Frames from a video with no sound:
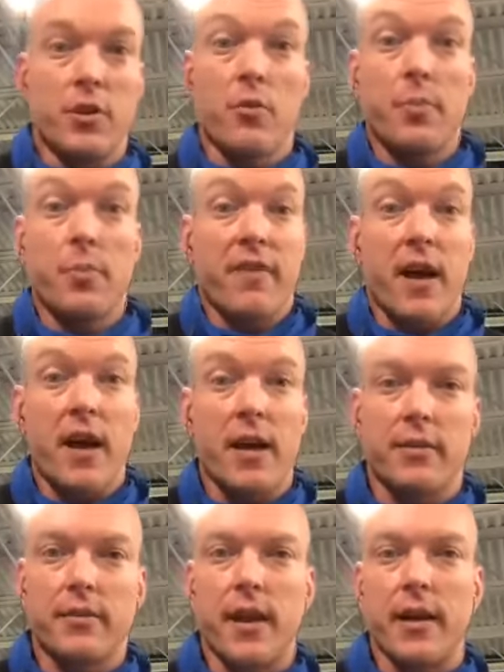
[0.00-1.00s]
be fine?
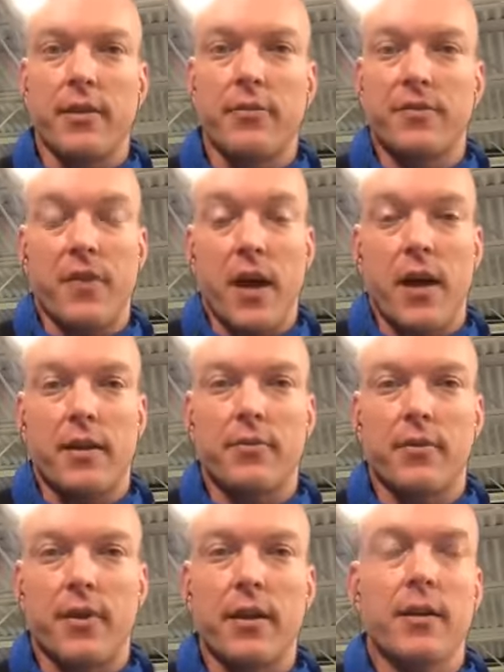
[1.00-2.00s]
Like he was fine,
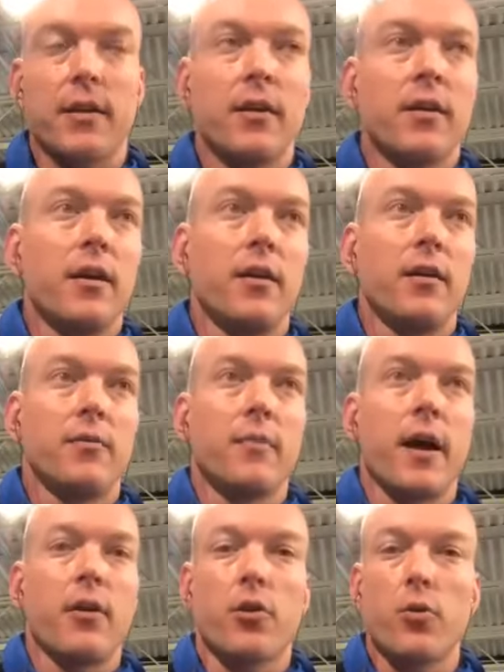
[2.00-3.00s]
right?
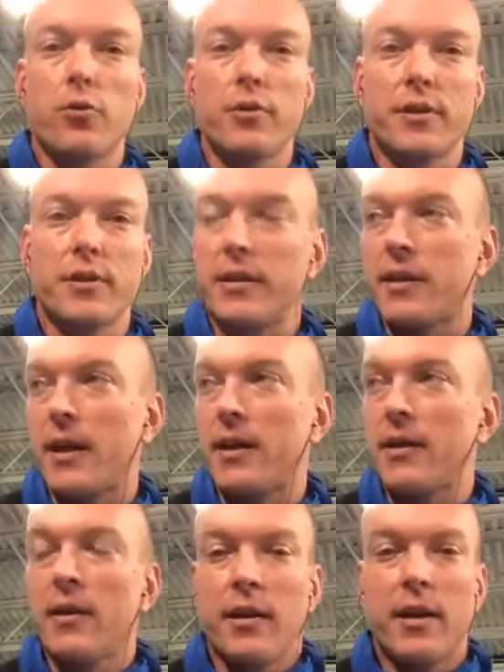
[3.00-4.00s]
How cool is it that
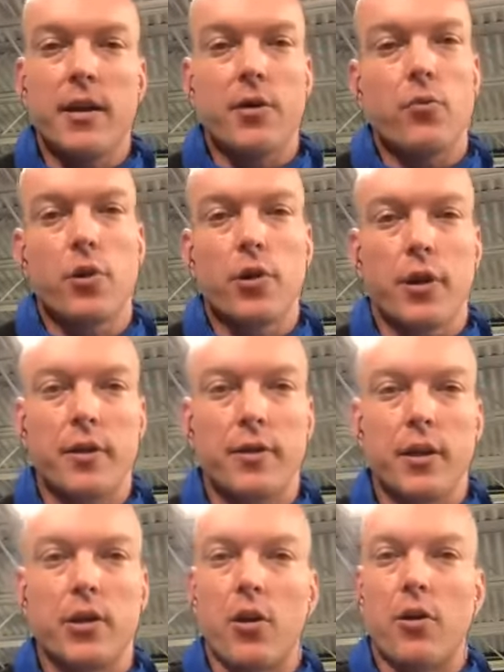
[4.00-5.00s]
he can work in the
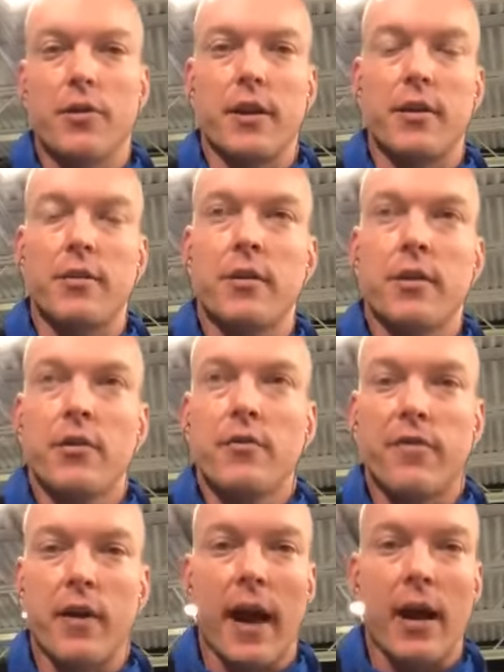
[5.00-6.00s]
garden
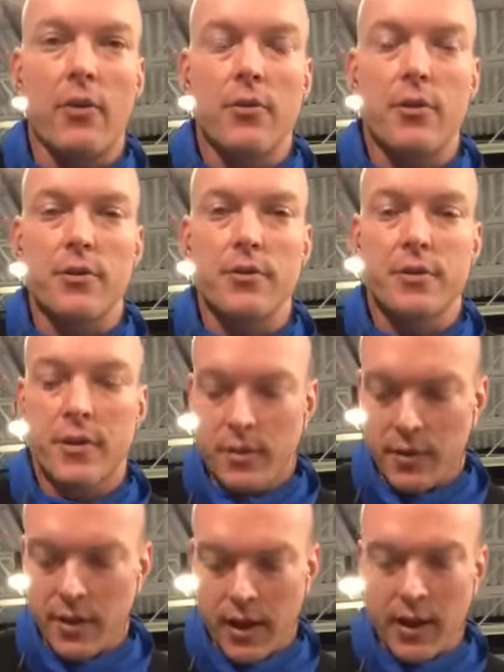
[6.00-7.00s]
for hours
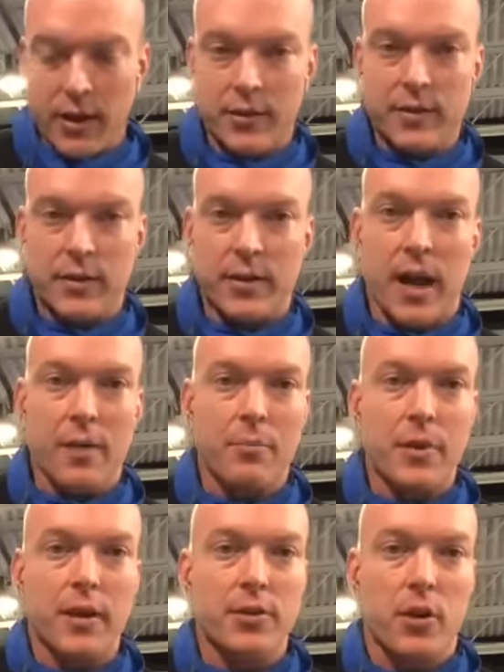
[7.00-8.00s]
and not be
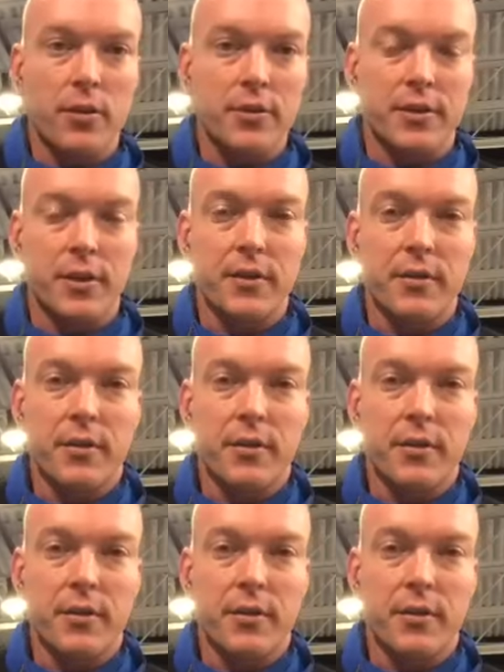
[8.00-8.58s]
exhausted